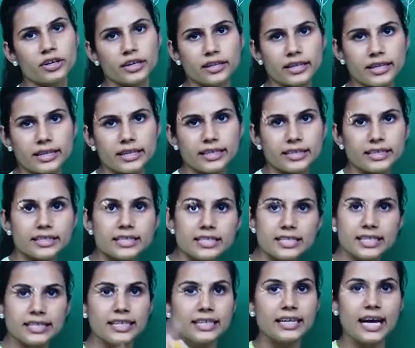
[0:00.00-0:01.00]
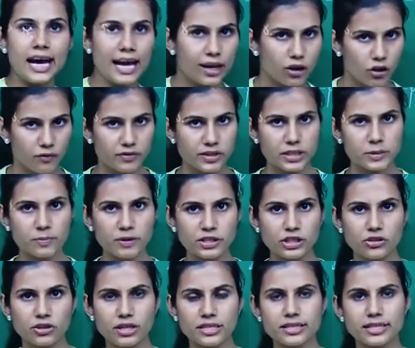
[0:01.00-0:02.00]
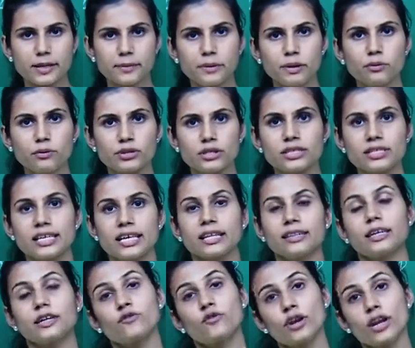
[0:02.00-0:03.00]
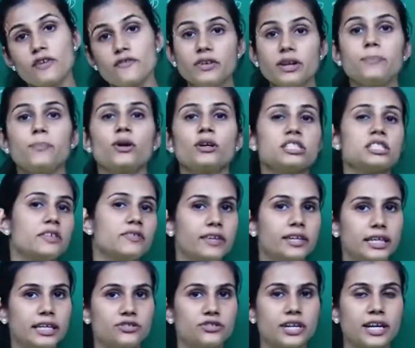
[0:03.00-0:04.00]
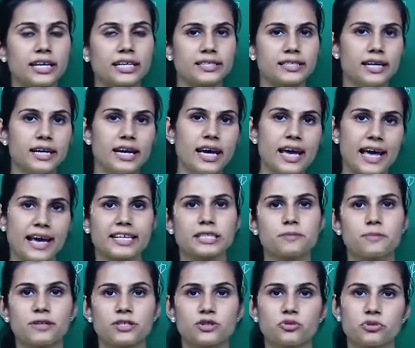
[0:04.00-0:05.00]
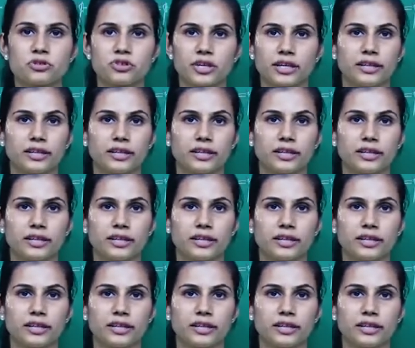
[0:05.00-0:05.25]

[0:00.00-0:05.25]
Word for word: greater than 8. It is a denial of this particular statement which is saying that for every positive integer x, x plus 2 is